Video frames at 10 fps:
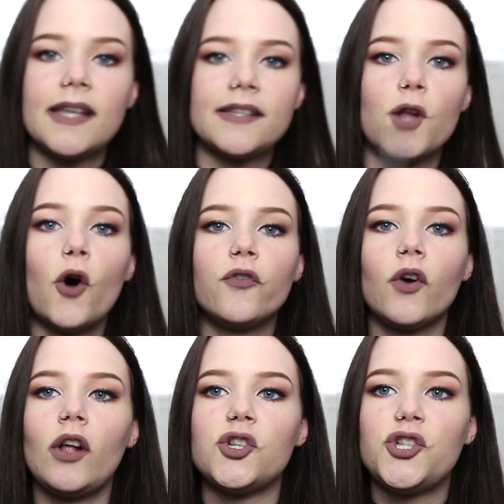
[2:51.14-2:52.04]
as an
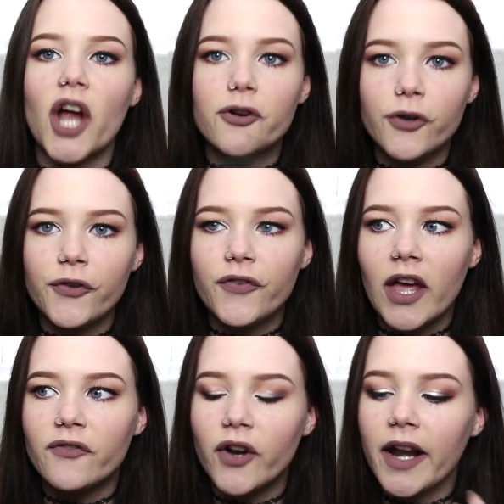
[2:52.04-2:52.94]
overall general
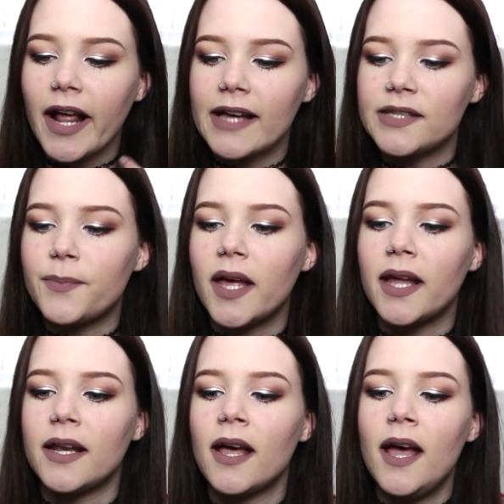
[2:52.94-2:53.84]
favorite, has
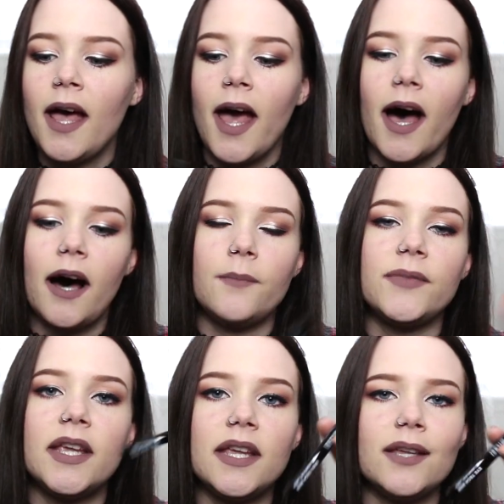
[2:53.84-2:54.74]
been
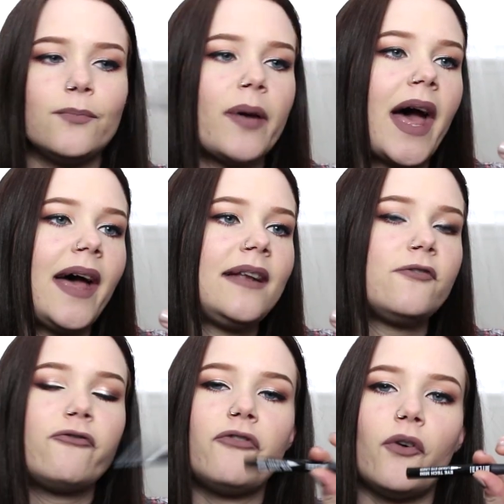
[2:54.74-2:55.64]
the
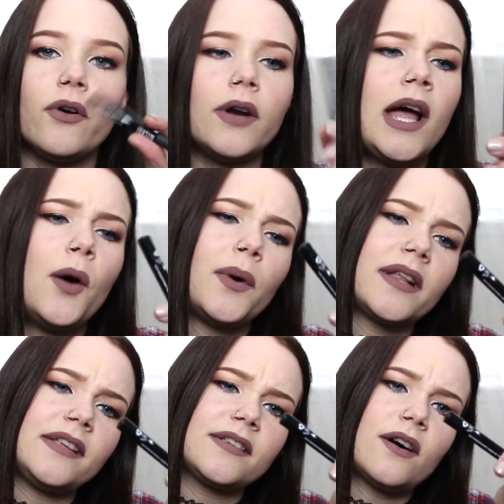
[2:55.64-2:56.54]
Pen Form, what
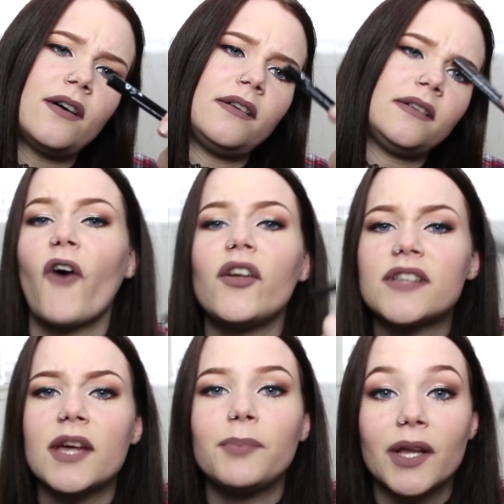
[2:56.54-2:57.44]
are these called? Felt
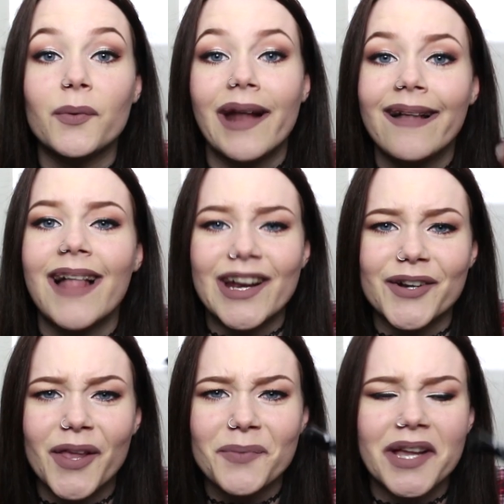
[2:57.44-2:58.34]
Tip Liquid
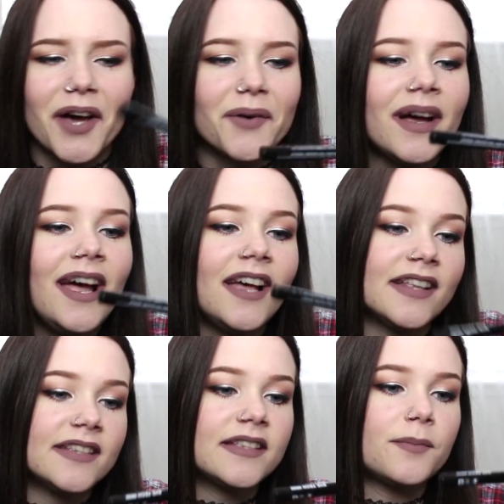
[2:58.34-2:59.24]
Eyeliner, there we go.
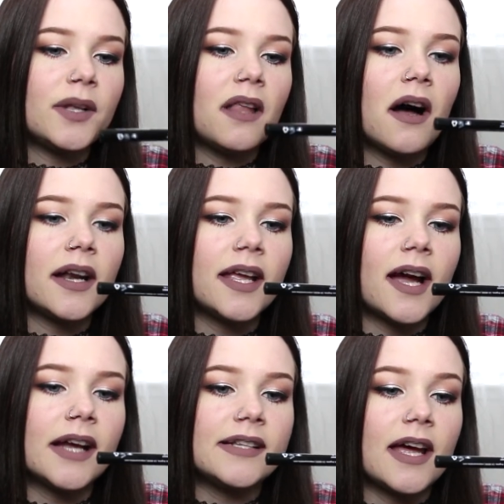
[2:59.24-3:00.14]
This is the Milani
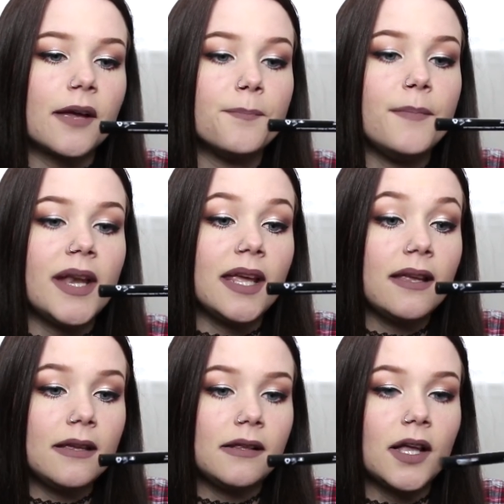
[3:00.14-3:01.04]
Eye Tech
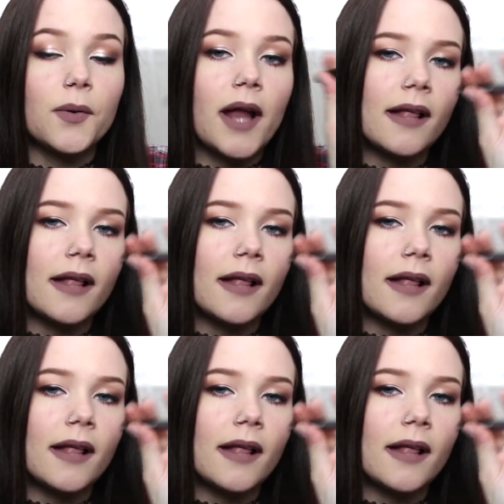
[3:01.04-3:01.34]
Mini Liquid